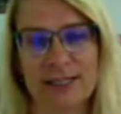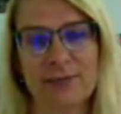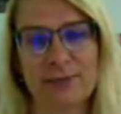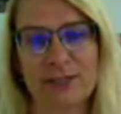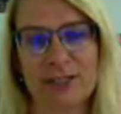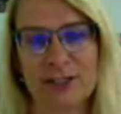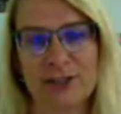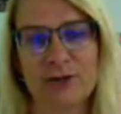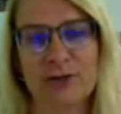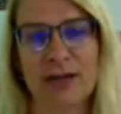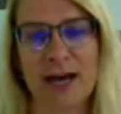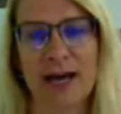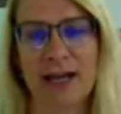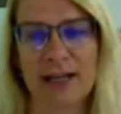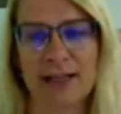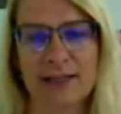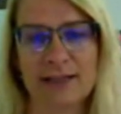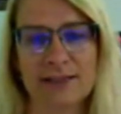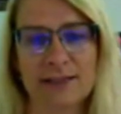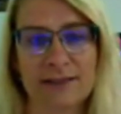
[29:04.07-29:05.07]
to do that.
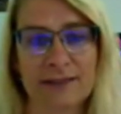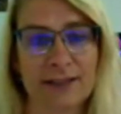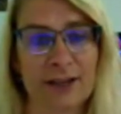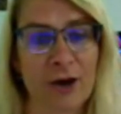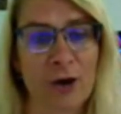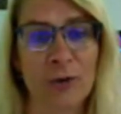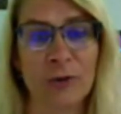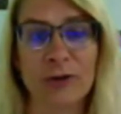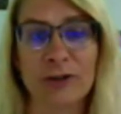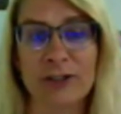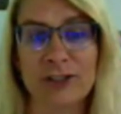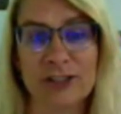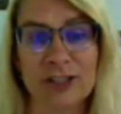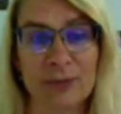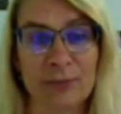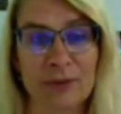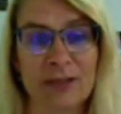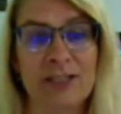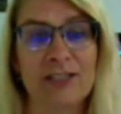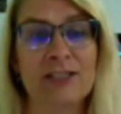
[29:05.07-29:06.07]
And the ownership
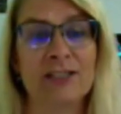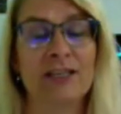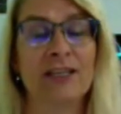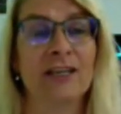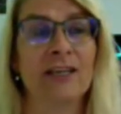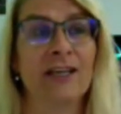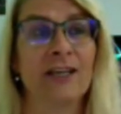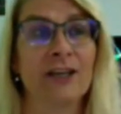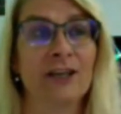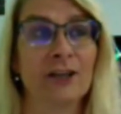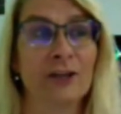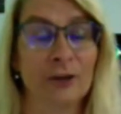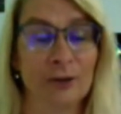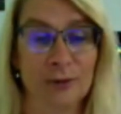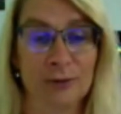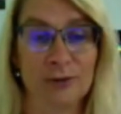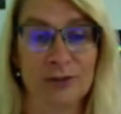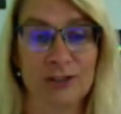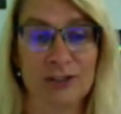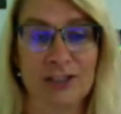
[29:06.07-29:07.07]
is
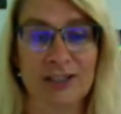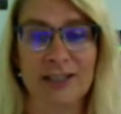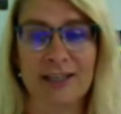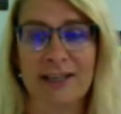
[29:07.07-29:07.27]
huge.